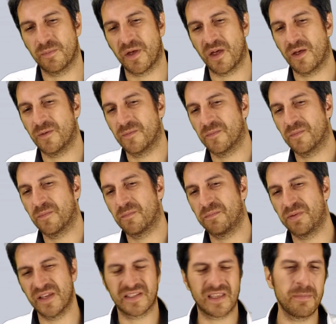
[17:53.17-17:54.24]
but
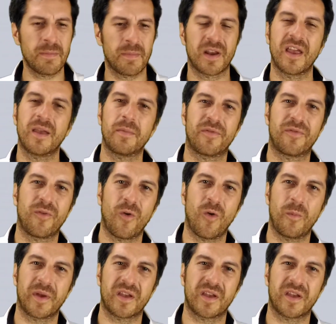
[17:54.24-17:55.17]
please give me money before,